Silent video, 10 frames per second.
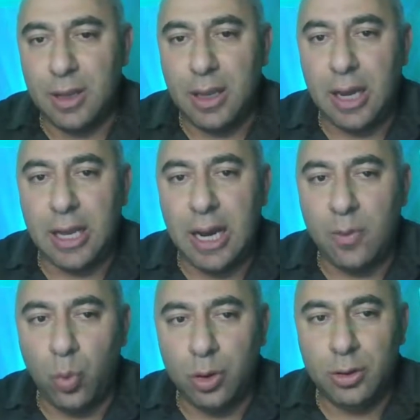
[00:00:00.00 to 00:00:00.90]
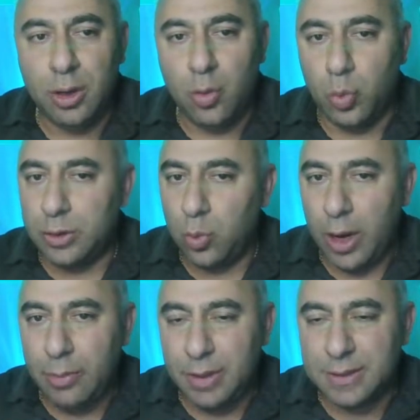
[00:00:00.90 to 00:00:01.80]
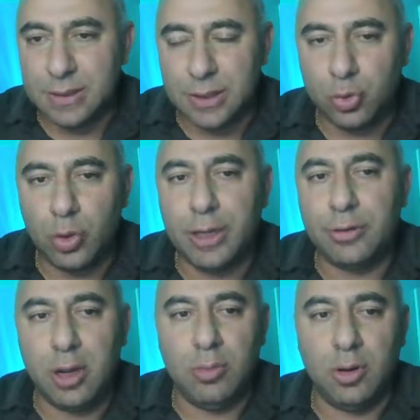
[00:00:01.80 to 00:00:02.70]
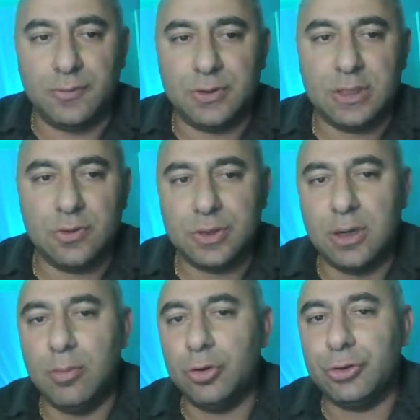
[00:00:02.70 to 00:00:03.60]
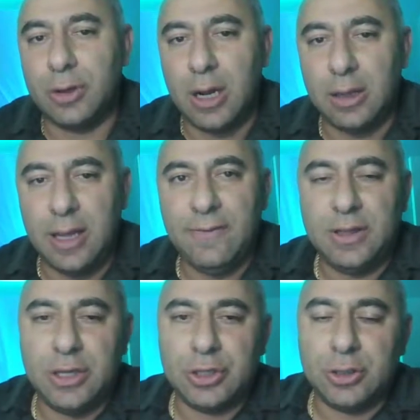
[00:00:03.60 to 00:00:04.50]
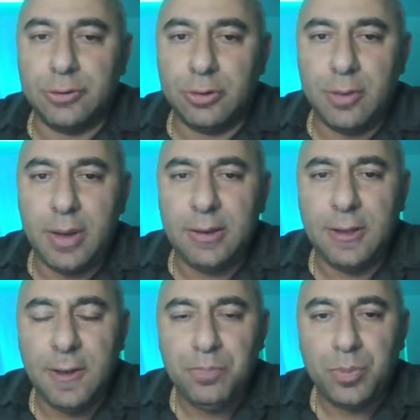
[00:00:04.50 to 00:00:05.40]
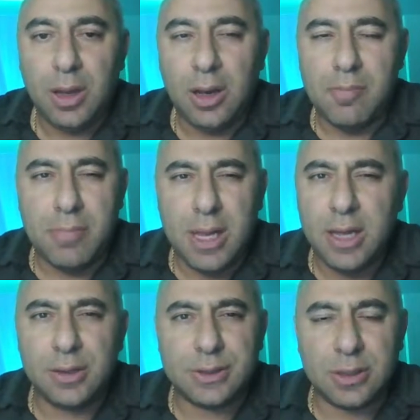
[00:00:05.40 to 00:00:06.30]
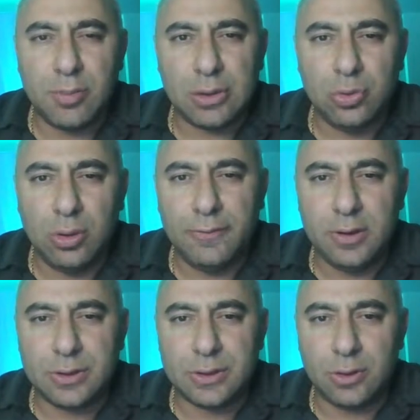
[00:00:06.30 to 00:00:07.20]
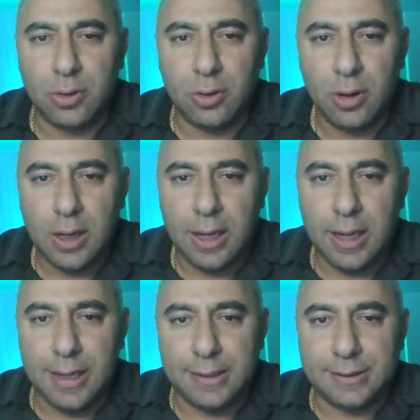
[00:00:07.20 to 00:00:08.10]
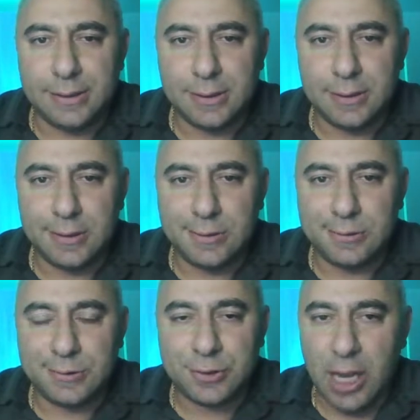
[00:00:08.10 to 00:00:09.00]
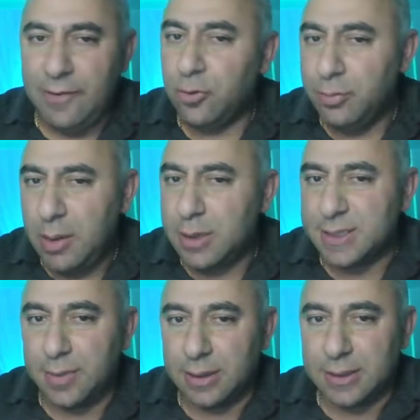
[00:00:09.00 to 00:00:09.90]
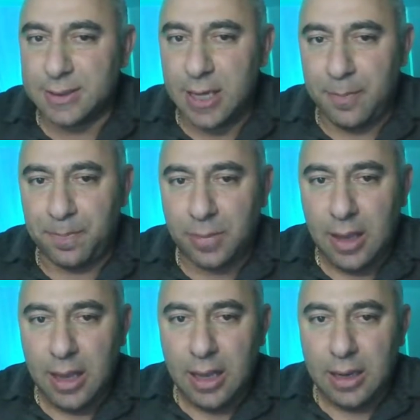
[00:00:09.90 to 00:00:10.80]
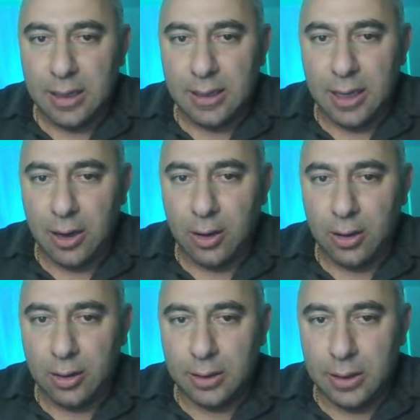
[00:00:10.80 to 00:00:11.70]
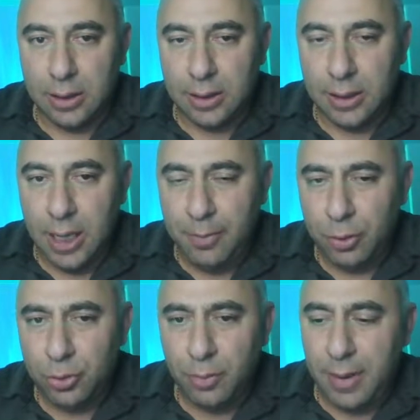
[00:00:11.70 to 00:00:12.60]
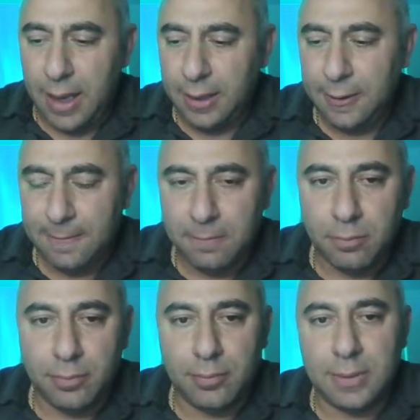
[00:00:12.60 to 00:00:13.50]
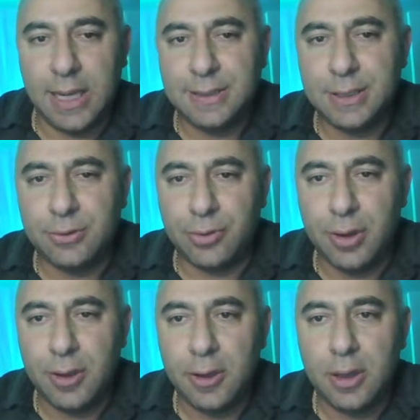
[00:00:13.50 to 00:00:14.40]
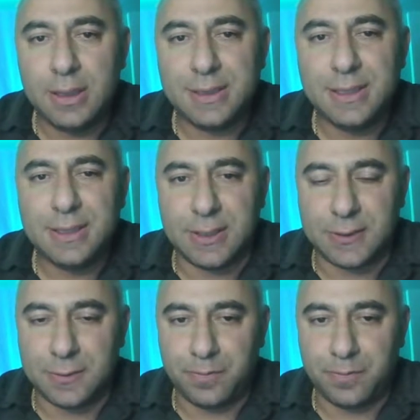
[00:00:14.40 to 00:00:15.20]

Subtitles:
and I won with the white pieces in 23 moves. This was in a Montreal Invitational tournament many years ago, about 12 years ago, and so I have good memories about this game. Now Nepo took back, knight c3, c6.